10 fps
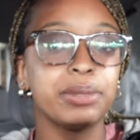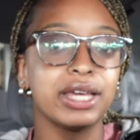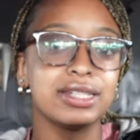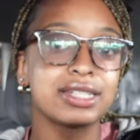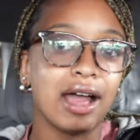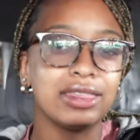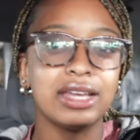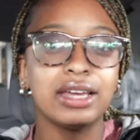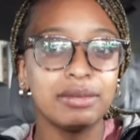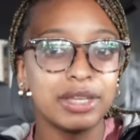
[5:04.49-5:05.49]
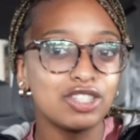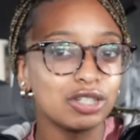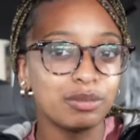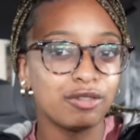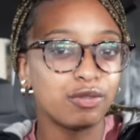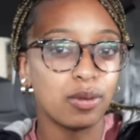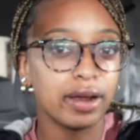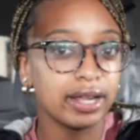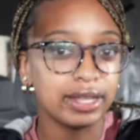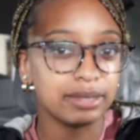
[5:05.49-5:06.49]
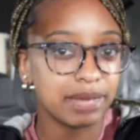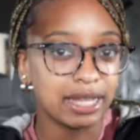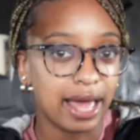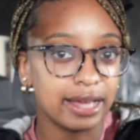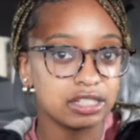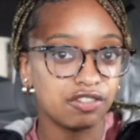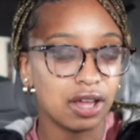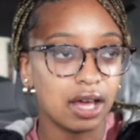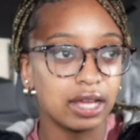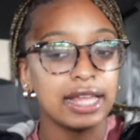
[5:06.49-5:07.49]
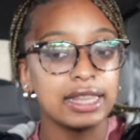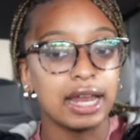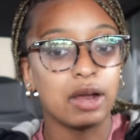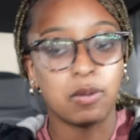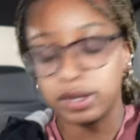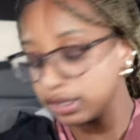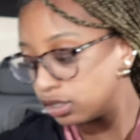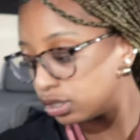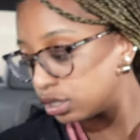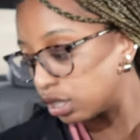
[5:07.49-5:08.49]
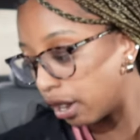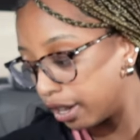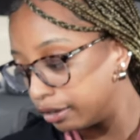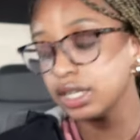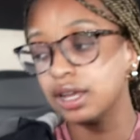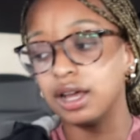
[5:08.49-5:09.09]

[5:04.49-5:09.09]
because I think I mentioned before in like my last vlog that I want to start,